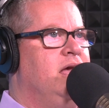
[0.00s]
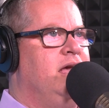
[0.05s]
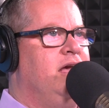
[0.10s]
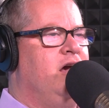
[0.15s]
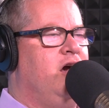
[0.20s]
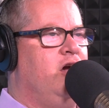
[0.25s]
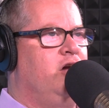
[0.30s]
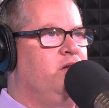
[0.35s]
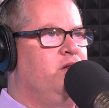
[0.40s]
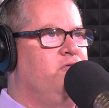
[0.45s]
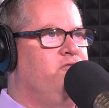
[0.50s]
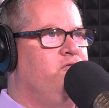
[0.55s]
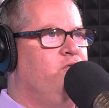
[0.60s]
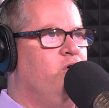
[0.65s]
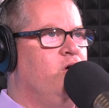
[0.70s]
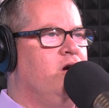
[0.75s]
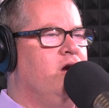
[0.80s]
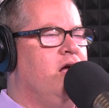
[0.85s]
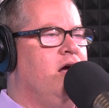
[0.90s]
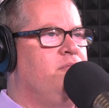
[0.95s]
Hey Hung,
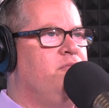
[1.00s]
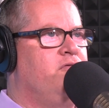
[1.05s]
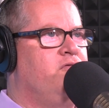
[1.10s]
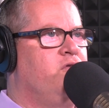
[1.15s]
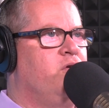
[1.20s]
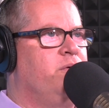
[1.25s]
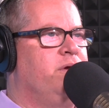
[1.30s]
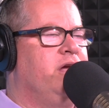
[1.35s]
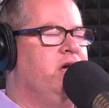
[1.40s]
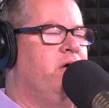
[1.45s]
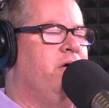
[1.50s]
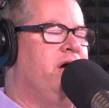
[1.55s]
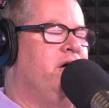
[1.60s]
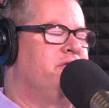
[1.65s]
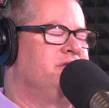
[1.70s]
before uh, before we go,